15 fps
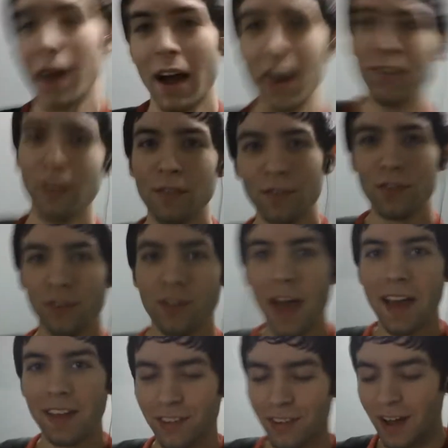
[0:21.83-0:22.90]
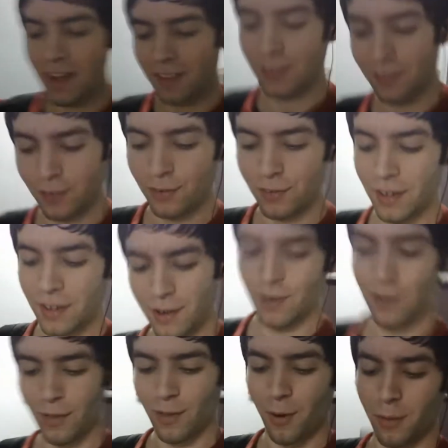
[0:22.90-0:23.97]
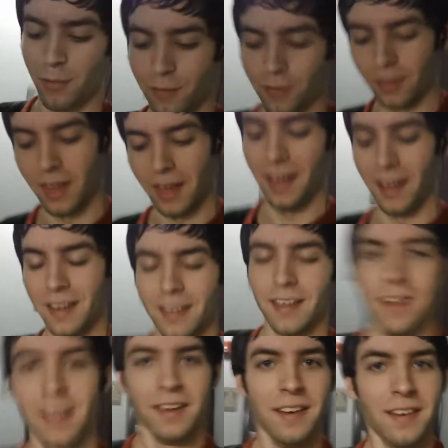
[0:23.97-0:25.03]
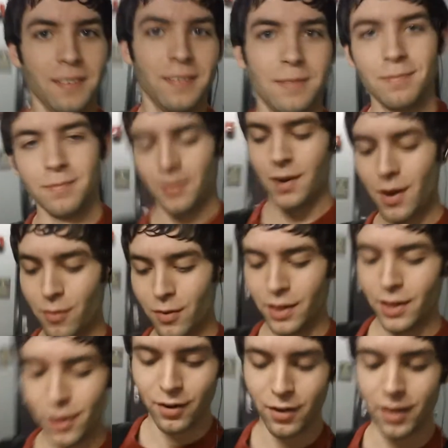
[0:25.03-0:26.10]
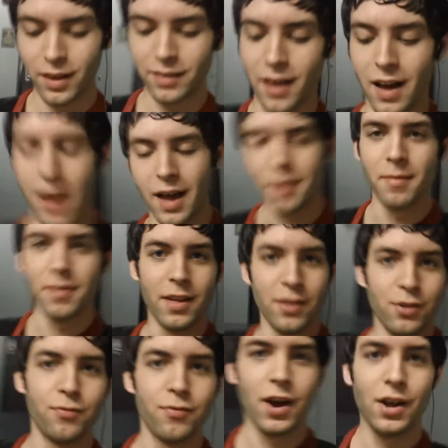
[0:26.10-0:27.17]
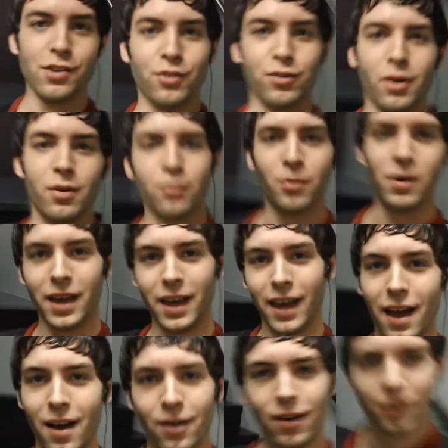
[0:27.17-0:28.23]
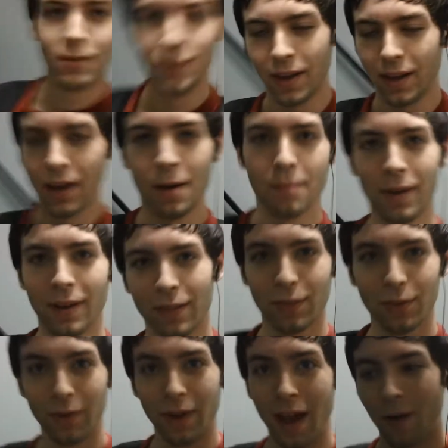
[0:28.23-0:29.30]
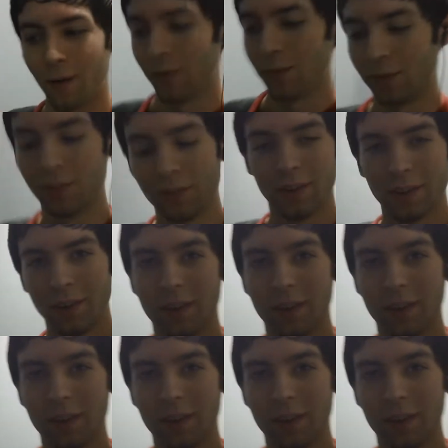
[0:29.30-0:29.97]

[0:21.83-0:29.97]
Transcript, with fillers: guys ever do that? Do you guys ever set your alarm for like a really early time and then you find yourself waking out, waking up like three hours